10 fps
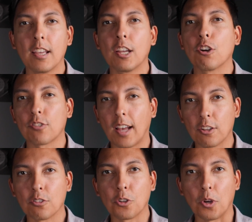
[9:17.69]
Here's how
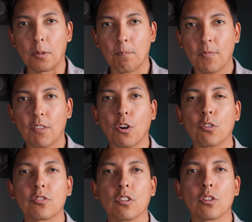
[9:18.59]
you'll do it.
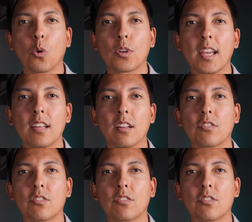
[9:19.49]
First, locate